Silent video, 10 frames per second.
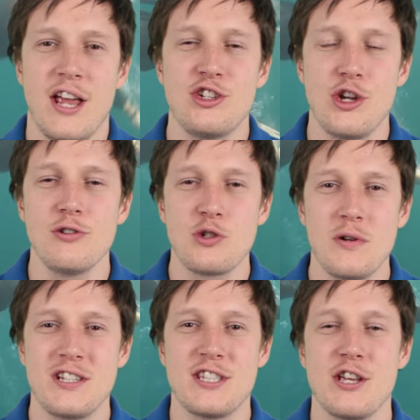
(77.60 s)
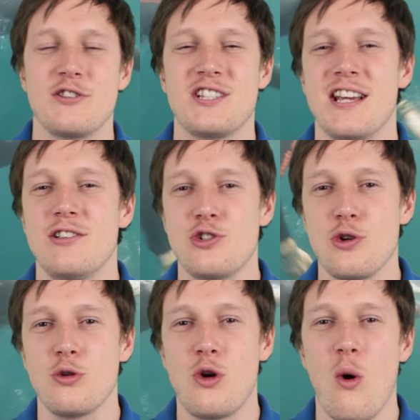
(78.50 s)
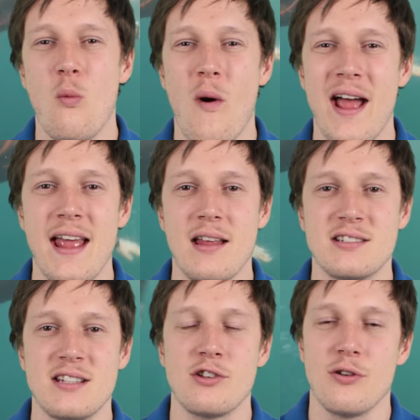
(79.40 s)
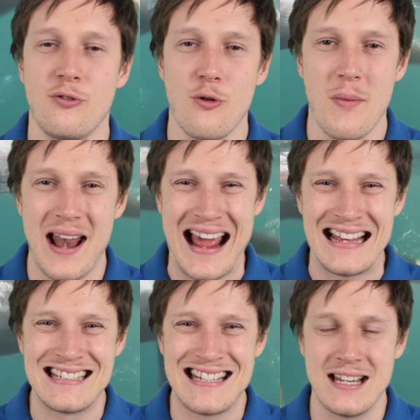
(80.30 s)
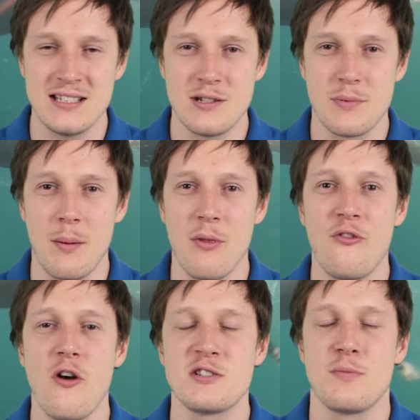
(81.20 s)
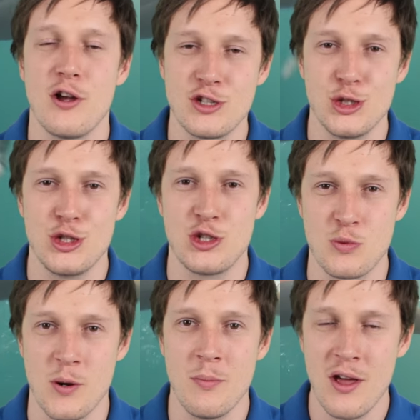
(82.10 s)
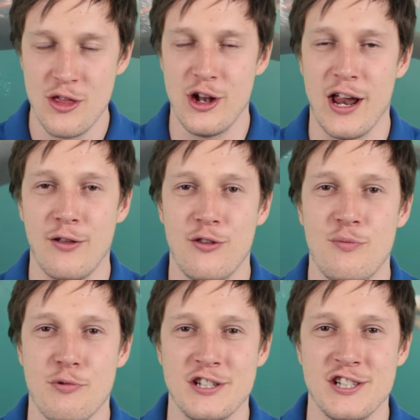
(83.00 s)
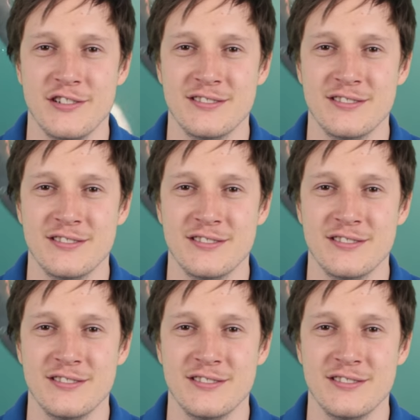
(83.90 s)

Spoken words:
In June 2013, Sean Conway set off from Land's End to become the first person to swim the length of Britain.